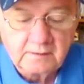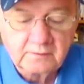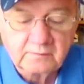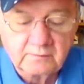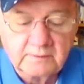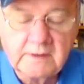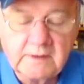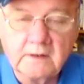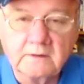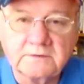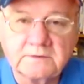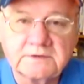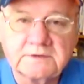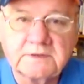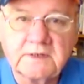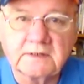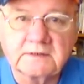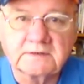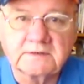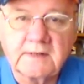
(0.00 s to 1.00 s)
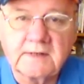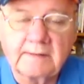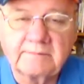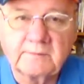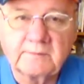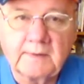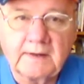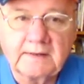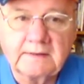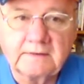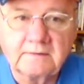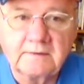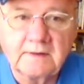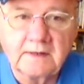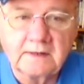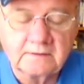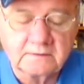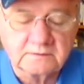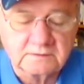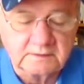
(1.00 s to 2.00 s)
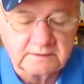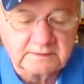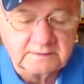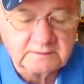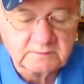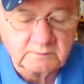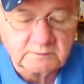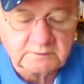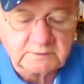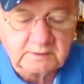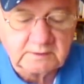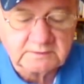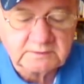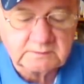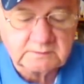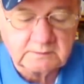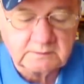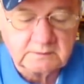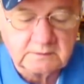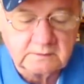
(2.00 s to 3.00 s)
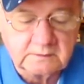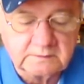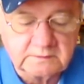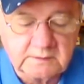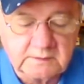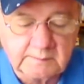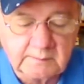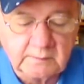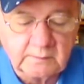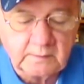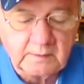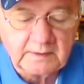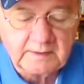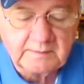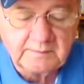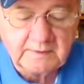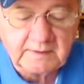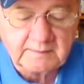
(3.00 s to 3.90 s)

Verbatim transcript: 306 tops my contenders list, which also includes number one,